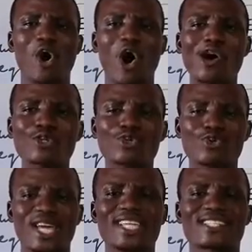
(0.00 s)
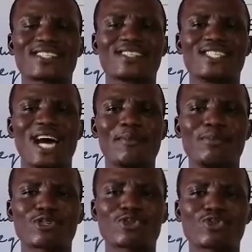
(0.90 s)
all students that may
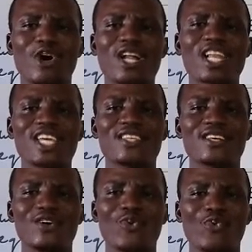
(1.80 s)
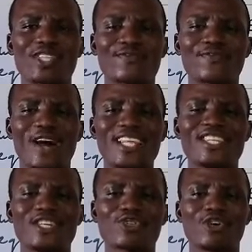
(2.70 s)
be struggling with
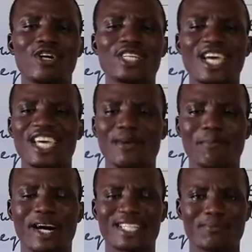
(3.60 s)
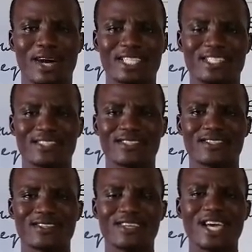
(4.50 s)
foundation in mathematics.